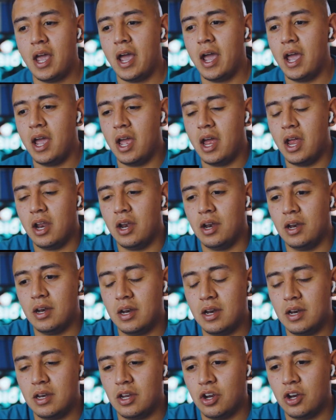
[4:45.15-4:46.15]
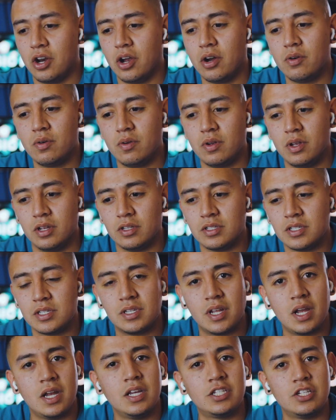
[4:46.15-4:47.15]
and you know, it
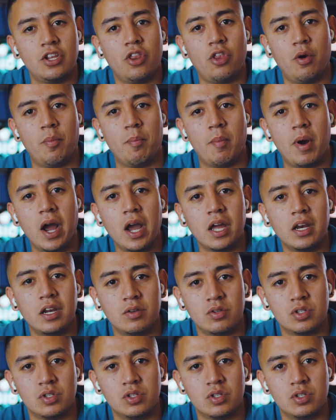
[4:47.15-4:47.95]
stays in their mind,